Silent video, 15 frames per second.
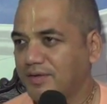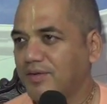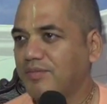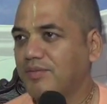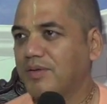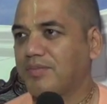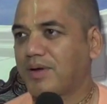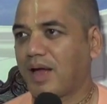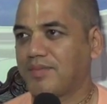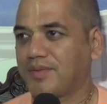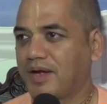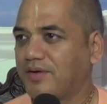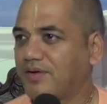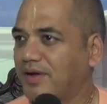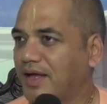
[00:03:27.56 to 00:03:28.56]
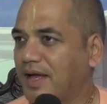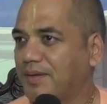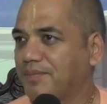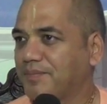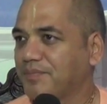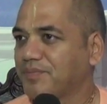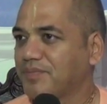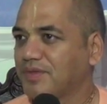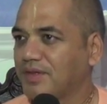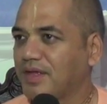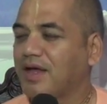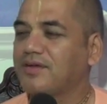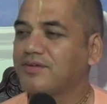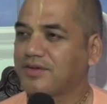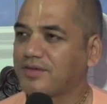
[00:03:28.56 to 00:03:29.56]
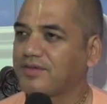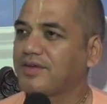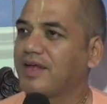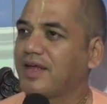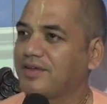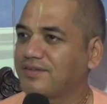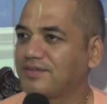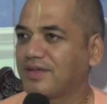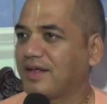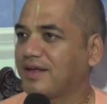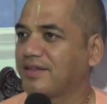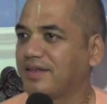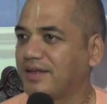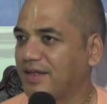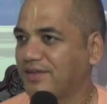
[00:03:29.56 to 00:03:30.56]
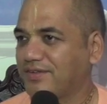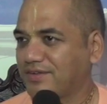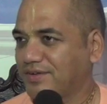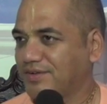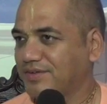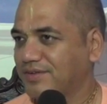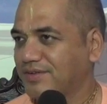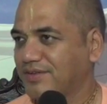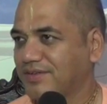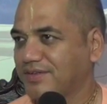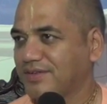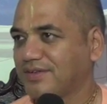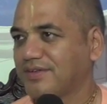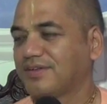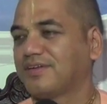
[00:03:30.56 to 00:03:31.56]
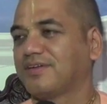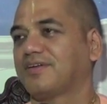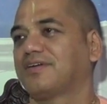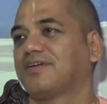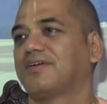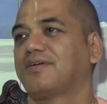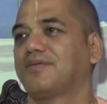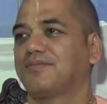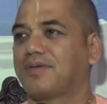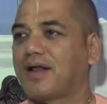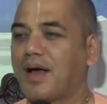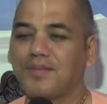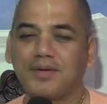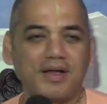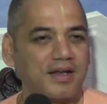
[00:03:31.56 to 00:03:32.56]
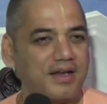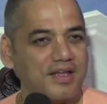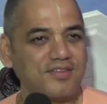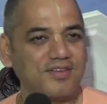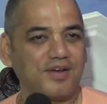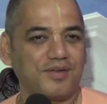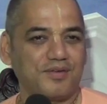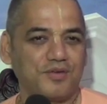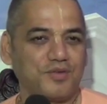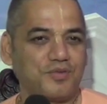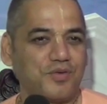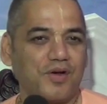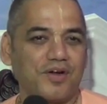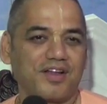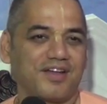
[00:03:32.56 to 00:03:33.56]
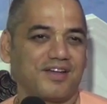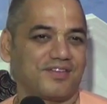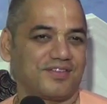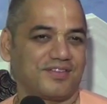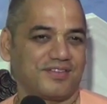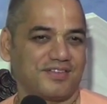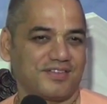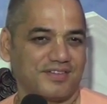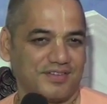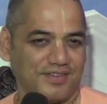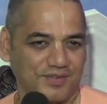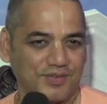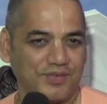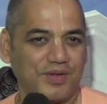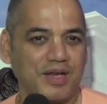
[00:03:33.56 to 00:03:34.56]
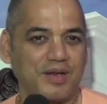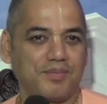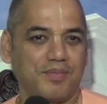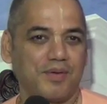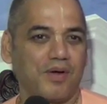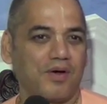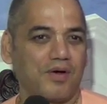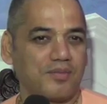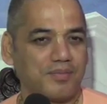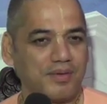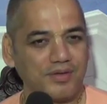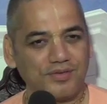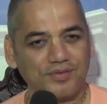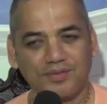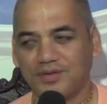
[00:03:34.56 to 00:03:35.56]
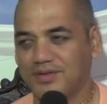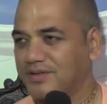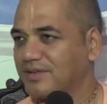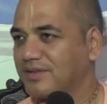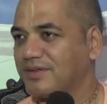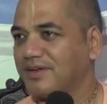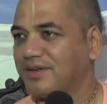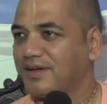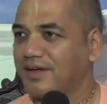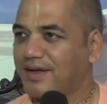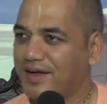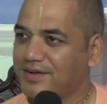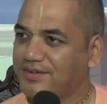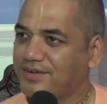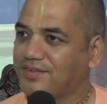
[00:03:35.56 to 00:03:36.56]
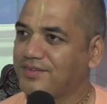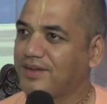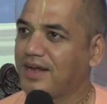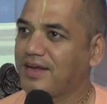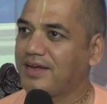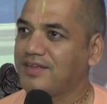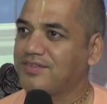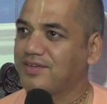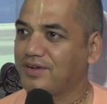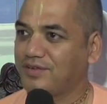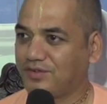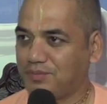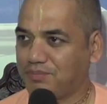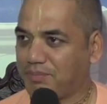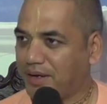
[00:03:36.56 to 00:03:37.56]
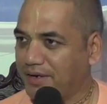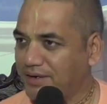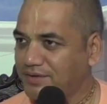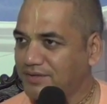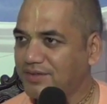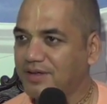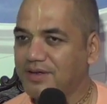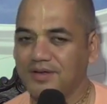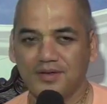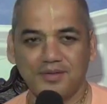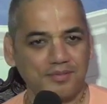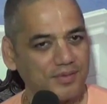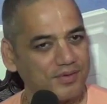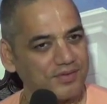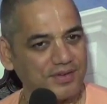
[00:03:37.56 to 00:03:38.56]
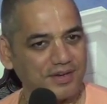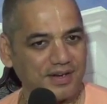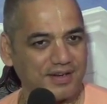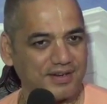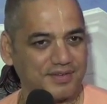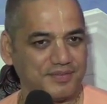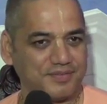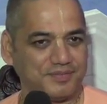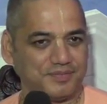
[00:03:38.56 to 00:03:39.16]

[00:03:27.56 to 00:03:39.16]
will be a Brahmana. It will come. And Kshatriya is another nature. Brahmana nature is to forgive. It's very pure, peaceful. And Kshatriya nature is to punish the miscreant.